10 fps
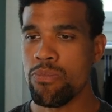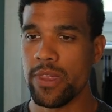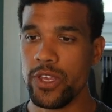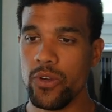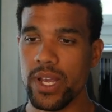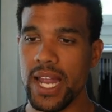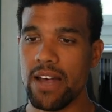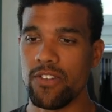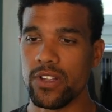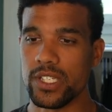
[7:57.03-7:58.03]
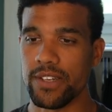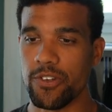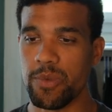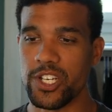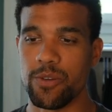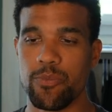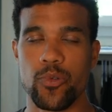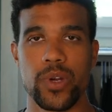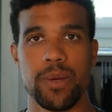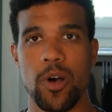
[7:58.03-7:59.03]
you could have all this information
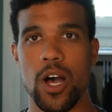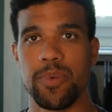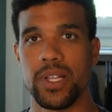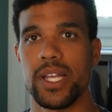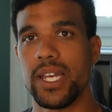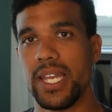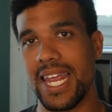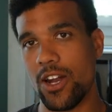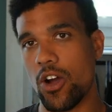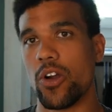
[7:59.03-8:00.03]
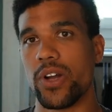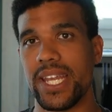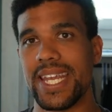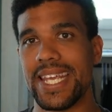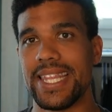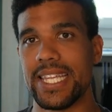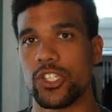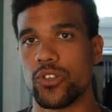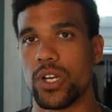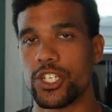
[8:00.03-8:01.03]
pre-populated and already in the
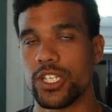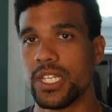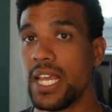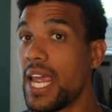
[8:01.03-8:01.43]
instructions,